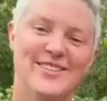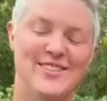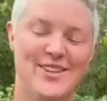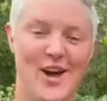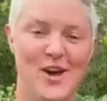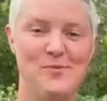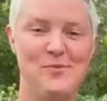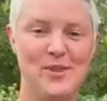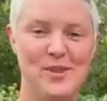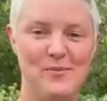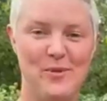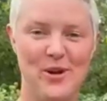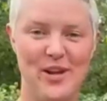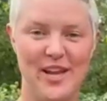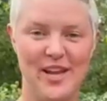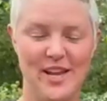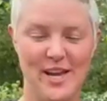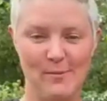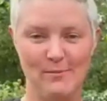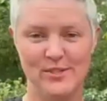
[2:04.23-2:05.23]
To open the
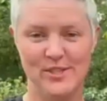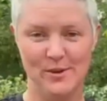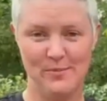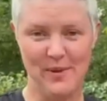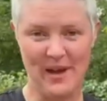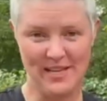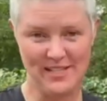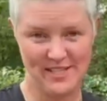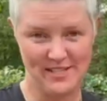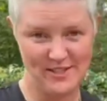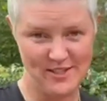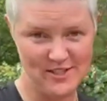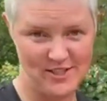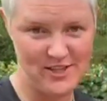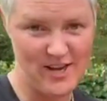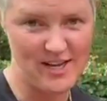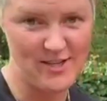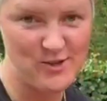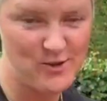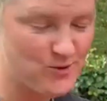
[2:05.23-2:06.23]
bonnet, come to your passenger
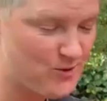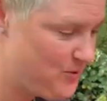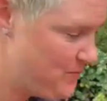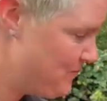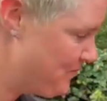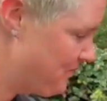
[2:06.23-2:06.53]
side door.